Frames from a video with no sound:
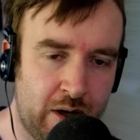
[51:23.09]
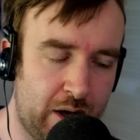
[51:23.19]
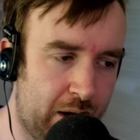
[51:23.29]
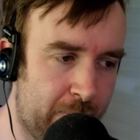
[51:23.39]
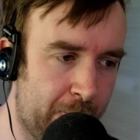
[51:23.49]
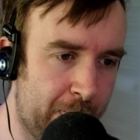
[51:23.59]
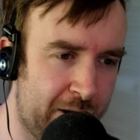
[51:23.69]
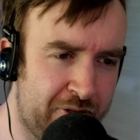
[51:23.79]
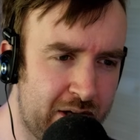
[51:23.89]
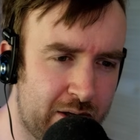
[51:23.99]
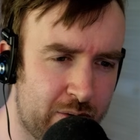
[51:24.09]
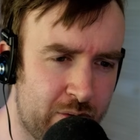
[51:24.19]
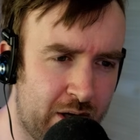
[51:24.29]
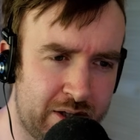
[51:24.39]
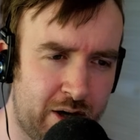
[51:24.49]
I
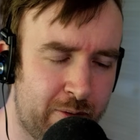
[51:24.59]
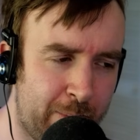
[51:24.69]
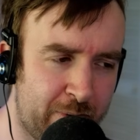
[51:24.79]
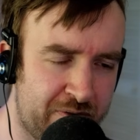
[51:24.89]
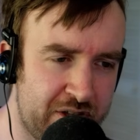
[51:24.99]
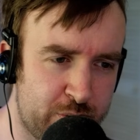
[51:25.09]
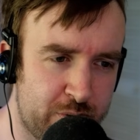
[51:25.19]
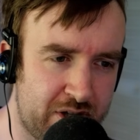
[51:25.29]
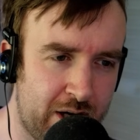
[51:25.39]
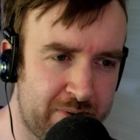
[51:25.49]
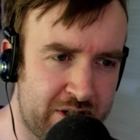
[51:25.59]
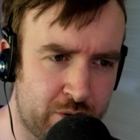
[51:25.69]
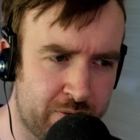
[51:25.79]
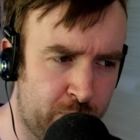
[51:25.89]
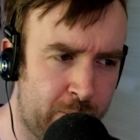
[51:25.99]
can't remember if this was the update or
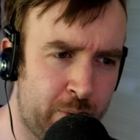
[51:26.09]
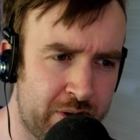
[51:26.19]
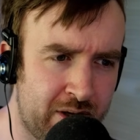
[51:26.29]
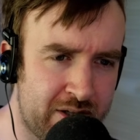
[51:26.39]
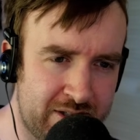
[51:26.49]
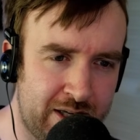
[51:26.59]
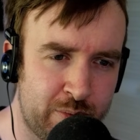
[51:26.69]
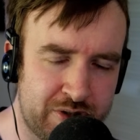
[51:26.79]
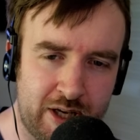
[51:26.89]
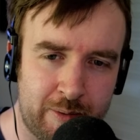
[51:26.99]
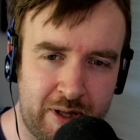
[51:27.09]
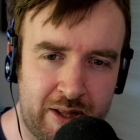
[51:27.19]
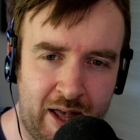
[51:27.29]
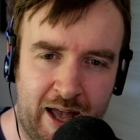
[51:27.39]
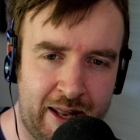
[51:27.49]
if 1.19 was the update
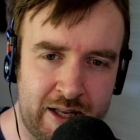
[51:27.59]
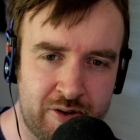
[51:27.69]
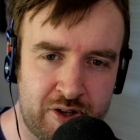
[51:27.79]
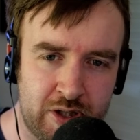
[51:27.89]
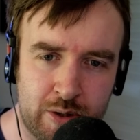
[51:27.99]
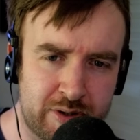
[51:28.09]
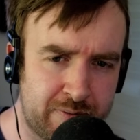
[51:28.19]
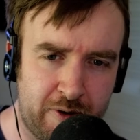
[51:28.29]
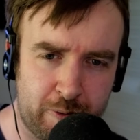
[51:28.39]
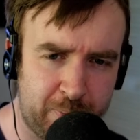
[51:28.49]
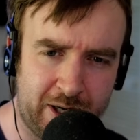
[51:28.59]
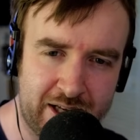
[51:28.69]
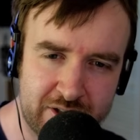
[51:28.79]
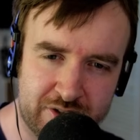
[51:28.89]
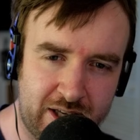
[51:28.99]
that added the new default
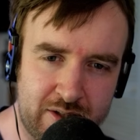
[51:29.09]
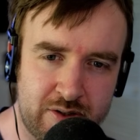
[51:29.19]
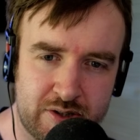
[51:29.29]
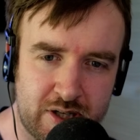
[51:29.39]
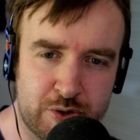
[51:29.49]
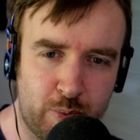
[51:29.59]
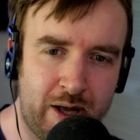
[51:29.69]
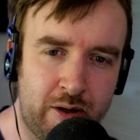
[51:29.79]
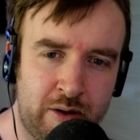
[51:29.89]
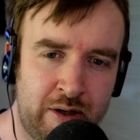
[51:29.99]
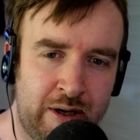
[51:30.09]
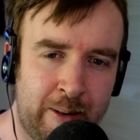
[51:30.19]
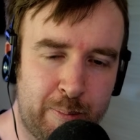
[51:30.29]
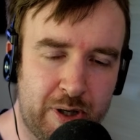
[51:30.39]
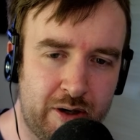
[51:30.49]
player skins as well,
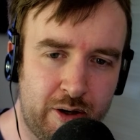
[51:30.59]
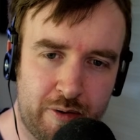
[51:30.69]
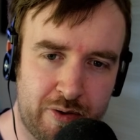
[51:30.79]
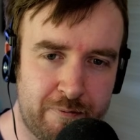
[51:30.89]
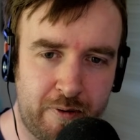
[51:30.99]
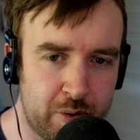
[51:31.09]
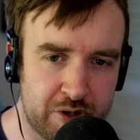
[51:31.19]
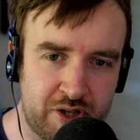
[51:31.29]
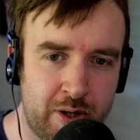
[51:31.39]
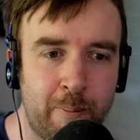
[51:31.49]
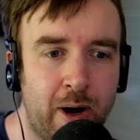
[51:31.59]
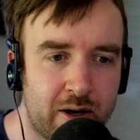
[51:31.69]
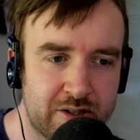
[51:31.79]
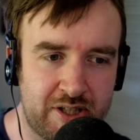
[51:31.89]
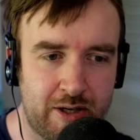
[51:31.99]
but a lot of the focus and the
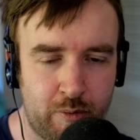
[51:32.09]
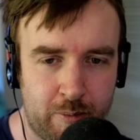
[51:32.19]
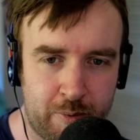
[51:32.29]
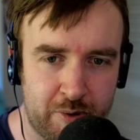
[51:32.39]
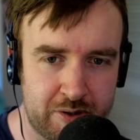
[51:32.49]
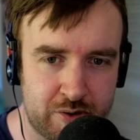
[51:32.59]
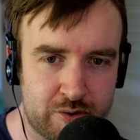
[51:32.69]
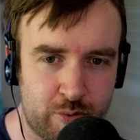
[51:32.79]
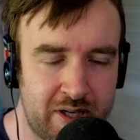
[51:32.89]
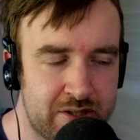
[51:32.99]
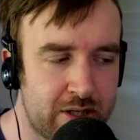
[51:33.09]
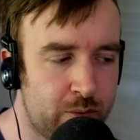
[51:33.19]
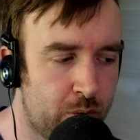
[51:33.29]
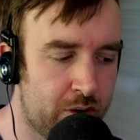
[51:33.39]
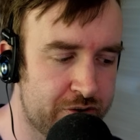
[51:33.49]
marketing of 1.20
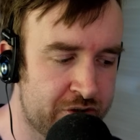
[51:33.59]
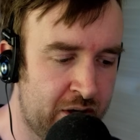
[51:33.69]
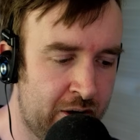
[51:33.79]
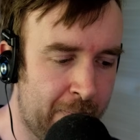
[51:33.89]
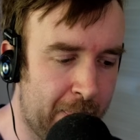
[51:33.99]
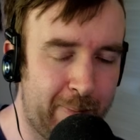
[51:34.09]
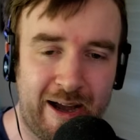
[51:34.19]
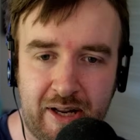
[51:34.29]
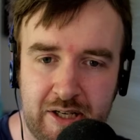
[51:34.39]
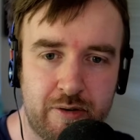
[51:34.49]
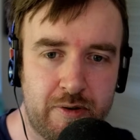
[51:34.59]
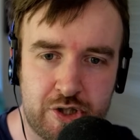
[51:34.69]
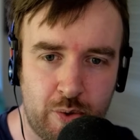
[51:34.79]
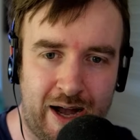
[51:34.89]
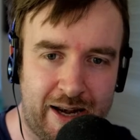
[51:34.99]
was about
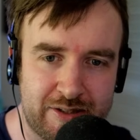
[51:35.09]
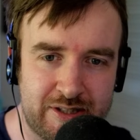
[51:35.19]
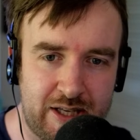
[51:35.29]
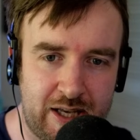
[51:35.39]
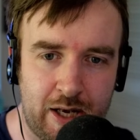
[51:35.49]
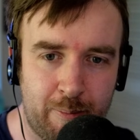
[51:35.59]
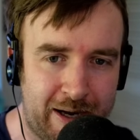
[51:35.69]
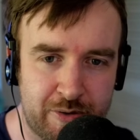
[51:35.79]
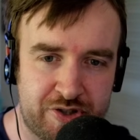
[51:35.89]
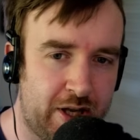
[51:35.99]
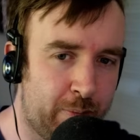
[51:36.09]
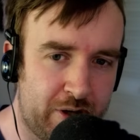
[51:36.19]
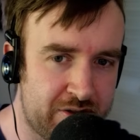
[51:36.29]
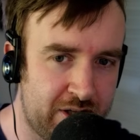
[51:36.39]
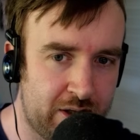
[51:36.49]
individuality and about
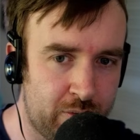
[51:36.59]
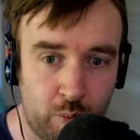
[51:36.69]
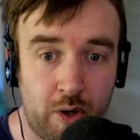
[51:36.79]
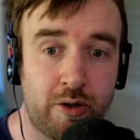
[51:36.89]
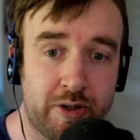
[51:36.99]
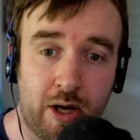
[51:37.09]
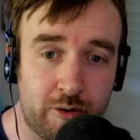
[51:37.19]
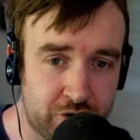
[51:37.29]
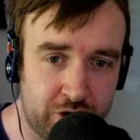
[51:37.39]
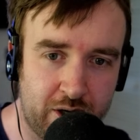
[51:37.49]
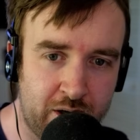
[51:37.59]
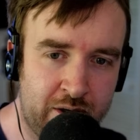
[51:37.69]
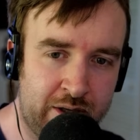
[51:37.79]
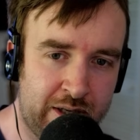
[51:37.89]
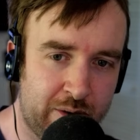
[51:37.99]
celebrating world culture,
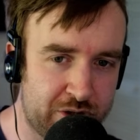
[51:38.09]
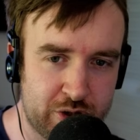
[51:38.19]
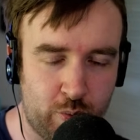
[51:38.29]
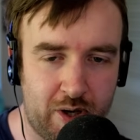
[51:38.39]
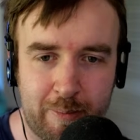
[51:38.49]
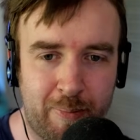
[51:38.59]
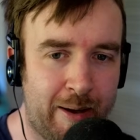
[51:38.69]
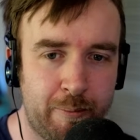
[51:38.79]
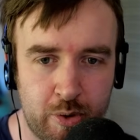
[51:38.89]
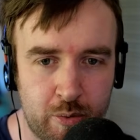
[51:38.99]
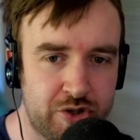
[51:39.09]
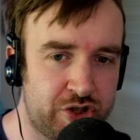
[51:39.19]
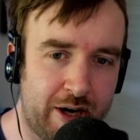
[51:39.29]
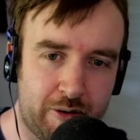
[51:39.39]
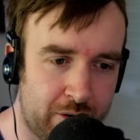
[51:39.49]
which is why bamboo and
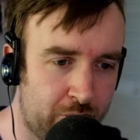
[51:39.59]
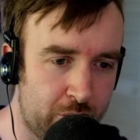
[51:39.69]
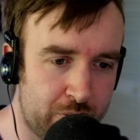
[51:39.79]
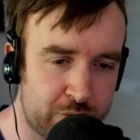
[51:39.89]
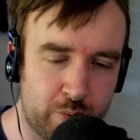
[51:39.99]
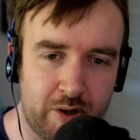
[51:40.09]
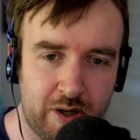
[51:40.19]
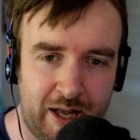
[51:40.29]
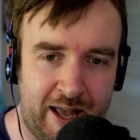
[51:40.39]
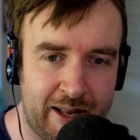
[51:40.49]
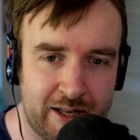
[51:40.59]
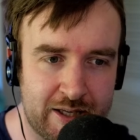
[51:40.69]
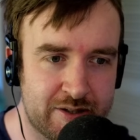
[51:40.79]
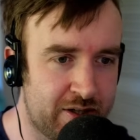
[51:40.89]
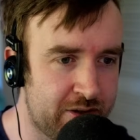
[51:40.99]
cherry groves were
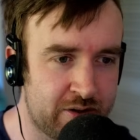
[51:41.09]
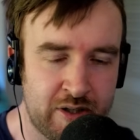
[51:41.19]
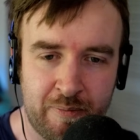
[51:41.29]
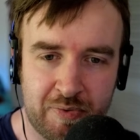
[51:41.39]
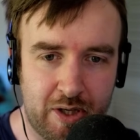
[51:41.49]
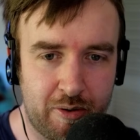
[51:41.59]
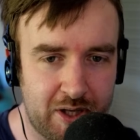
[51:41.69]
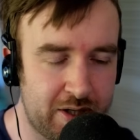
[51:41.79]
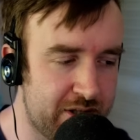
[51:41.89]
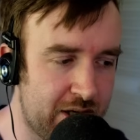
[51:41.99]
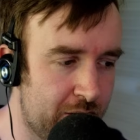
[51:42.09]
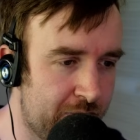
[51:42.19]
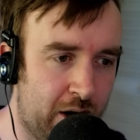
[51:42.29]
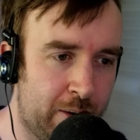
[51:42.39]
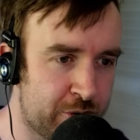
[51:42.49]
added, and the idea of
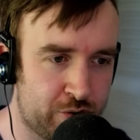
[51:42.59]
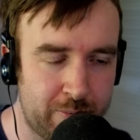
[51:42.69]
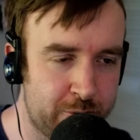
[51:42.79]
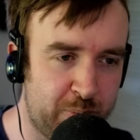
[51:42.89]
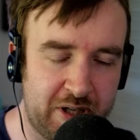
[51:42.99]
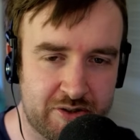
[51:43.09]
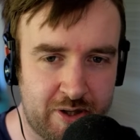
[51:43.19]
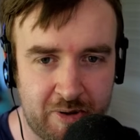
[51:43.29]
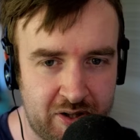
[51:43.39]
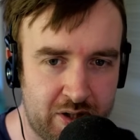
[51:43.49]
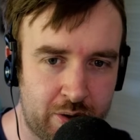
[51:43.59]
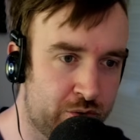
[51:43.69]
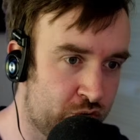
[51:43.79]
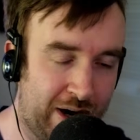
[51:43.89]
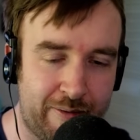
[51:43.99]
armor trims being something that you could
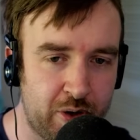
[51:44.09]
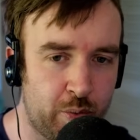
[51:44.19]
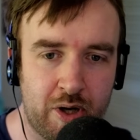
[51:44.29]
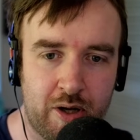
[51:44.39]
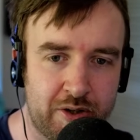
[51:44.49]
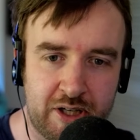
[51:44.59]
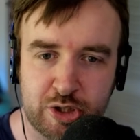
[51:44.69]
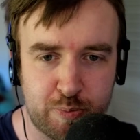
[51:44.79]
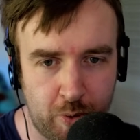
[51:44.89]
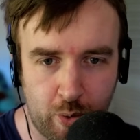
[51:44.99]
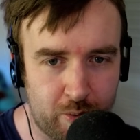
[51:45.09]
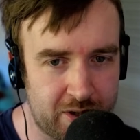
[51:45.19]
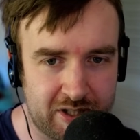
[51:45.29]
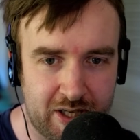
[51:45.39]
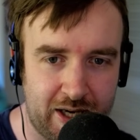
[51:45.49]
travel the world and explore
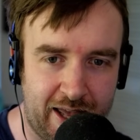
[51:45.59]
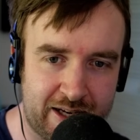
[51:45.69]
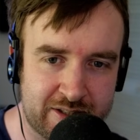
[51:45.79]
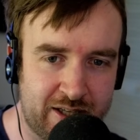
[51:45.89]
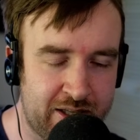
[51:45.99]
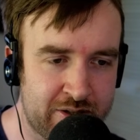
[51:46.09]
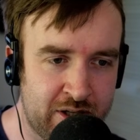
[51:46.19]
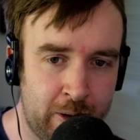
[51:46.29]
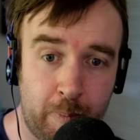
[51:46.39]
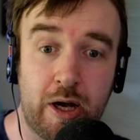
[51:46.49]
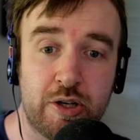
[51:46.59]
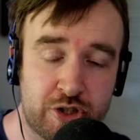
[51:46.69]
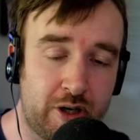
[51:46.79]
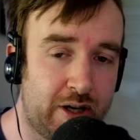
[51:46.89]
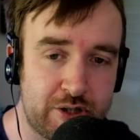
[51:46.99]
and collect and
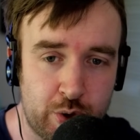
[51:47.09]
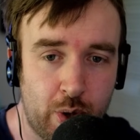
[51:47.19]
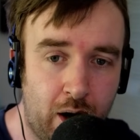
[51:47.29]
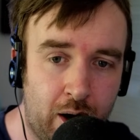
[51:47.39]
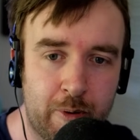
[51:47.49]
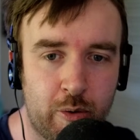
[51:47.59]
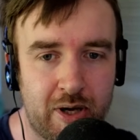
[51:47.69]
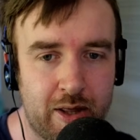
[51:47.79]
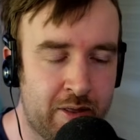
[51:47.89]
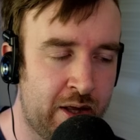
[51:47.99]
personalize your armor with.